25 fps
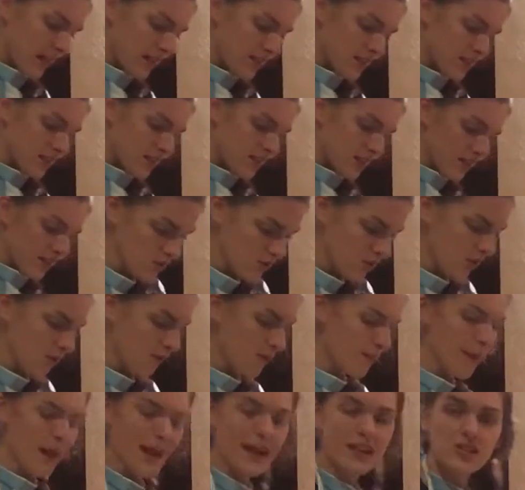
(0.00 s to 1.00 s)
and the sort
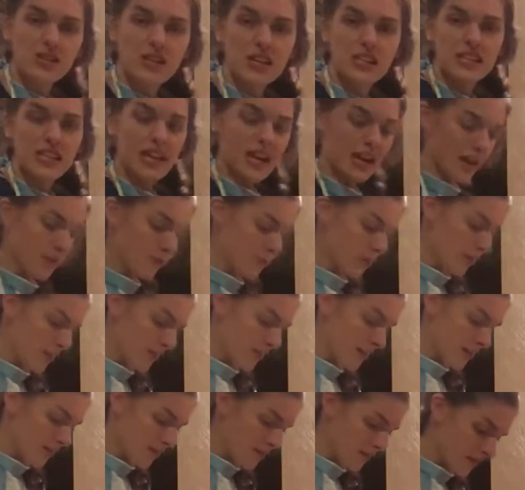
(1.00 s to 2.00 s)
of magic tied
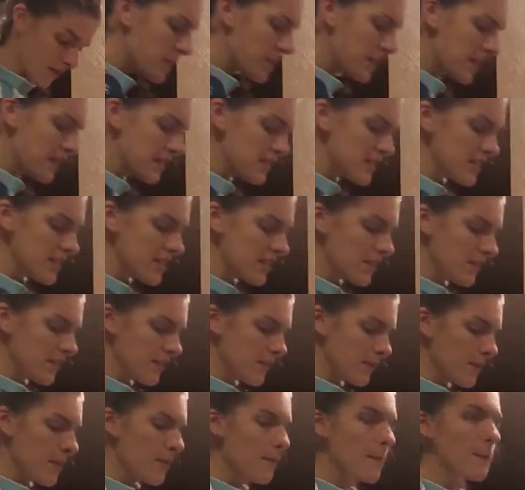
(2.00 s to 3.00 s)
with it, you begin to